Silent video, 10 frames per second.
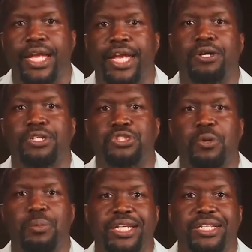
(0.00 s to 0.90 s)
There are so
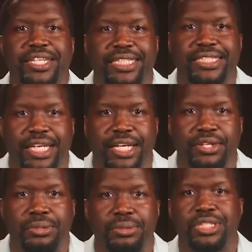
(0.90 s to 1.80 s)
many things he can
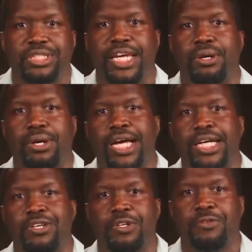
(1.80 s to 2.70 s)
use to take our
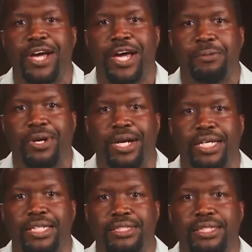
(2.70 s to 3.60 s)
eyes off the final
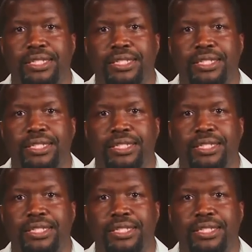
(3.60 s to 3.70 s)
prize.